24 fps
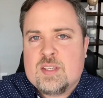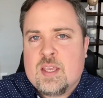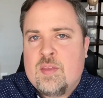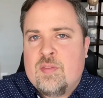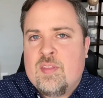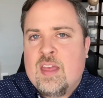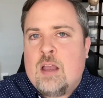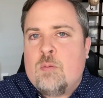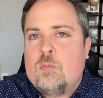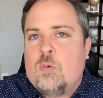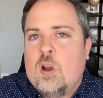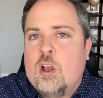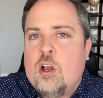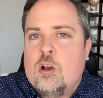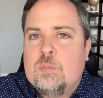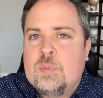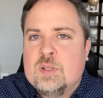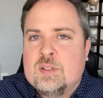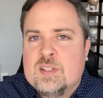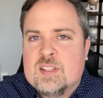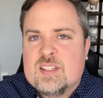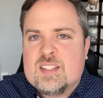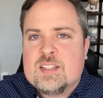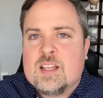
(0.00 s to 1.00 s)
and that will help you
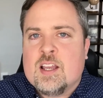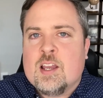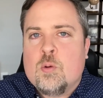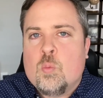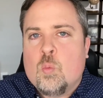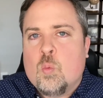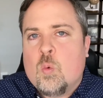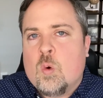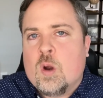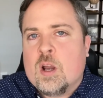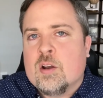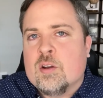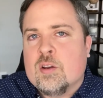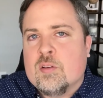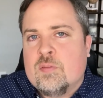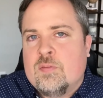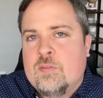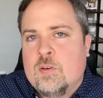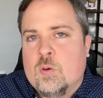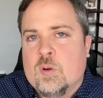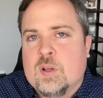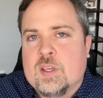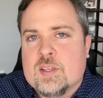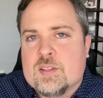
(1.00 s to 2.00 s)
decide where to
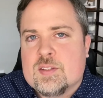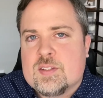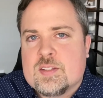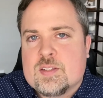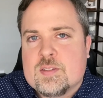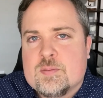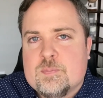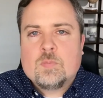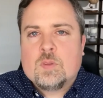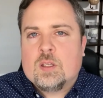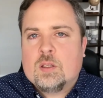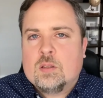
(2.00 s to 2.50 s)
focus.